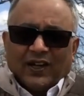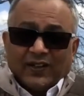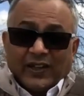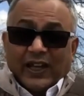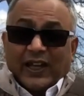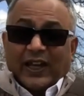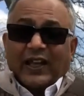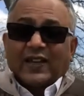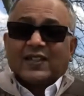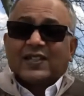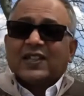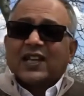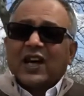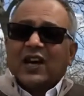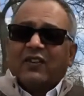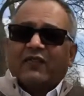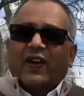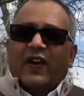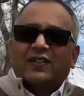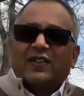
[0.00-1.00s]
They can
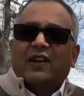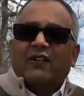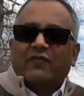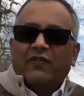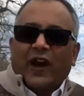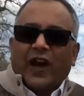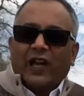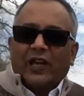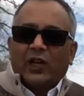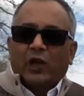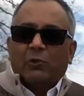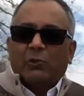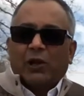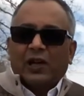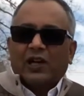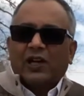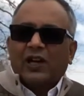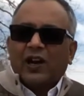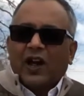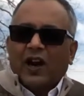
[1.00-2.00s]
serve as a
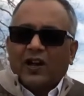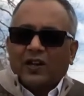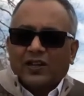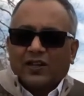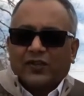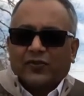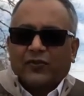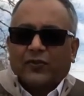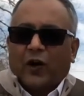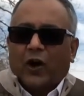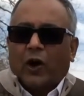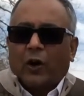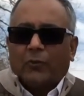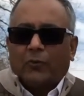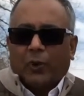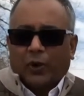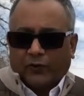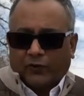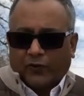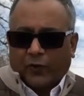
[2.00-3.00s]
valuable class for
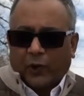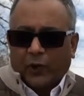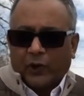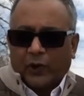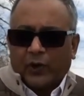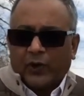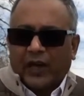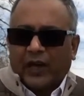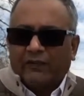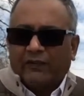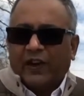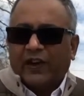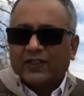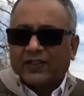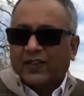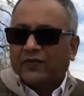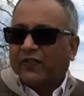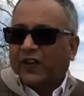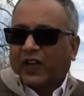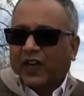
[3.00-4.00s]
portfolio
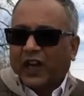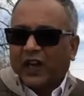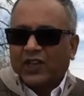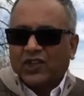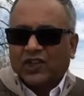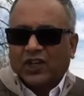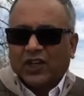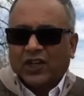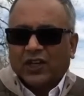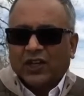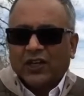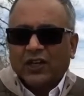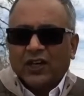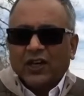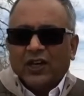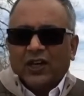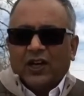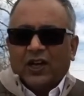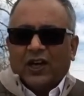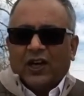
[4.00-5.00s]
diversification
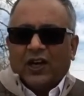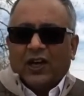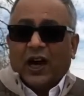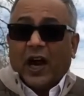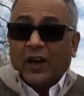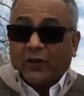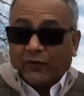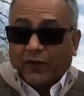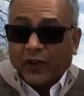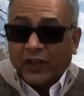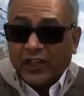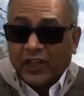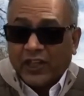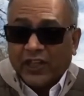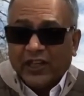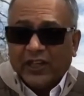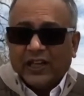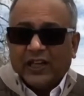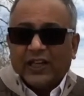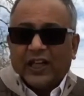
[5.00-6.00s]
and for
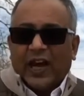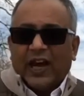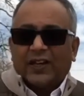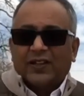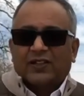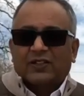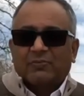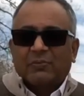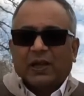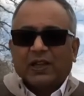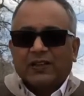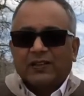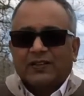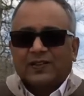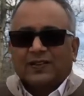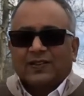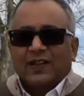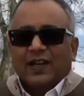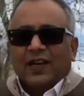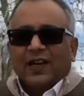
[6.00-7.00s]
yield
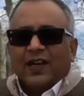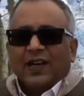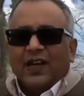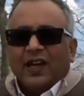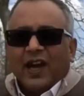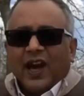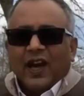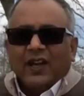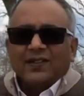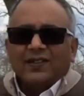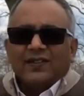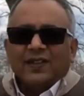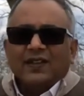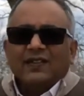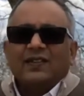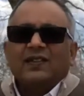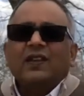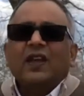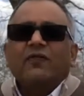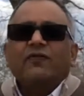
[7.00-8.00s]
enhancements. And
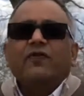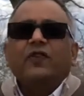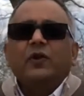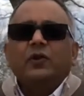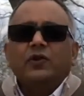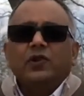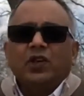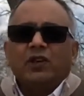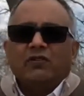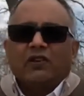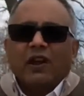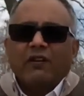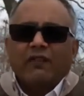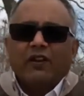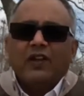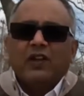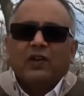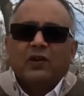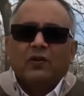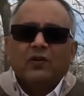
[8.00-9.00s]
since their future
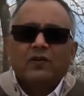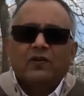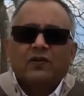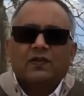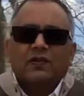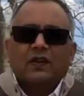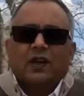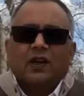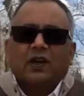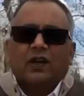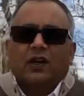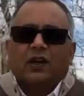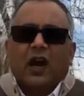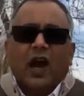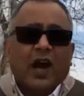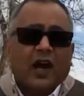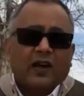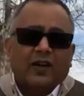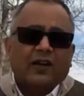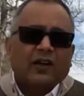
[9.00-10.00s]
revenues
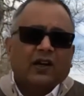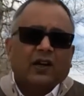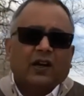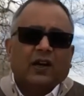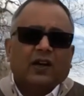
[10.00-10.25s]
and